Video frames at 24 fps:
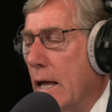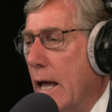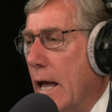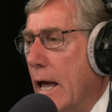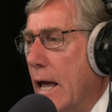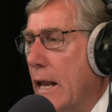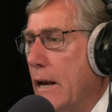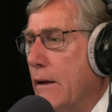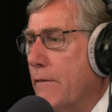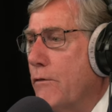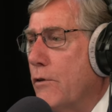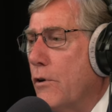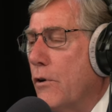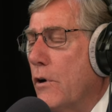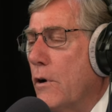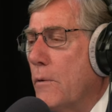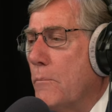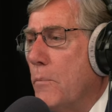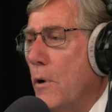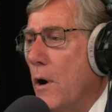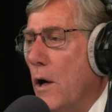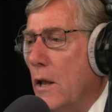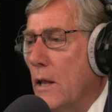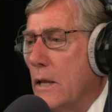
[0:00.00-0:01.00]
And if you're a
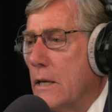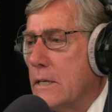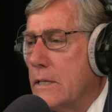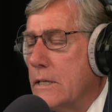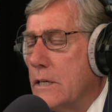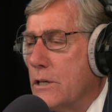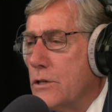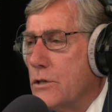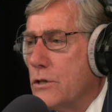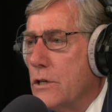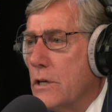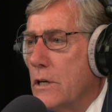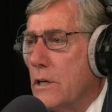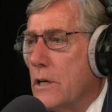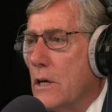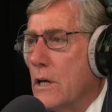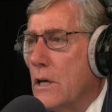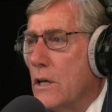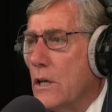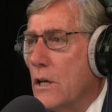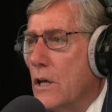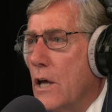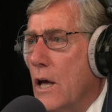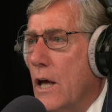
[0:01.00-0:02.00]

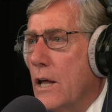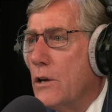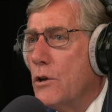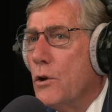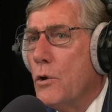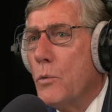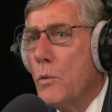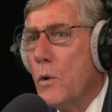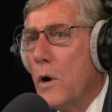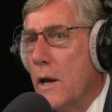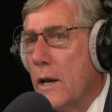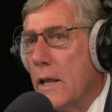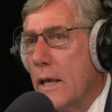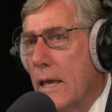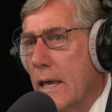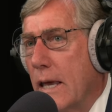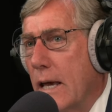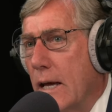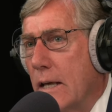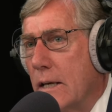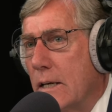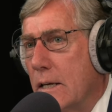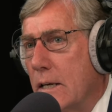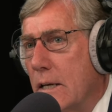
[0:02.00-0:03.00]
politician and you want to
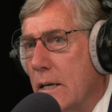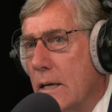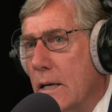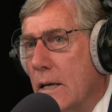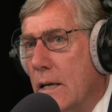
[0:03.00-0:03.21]
get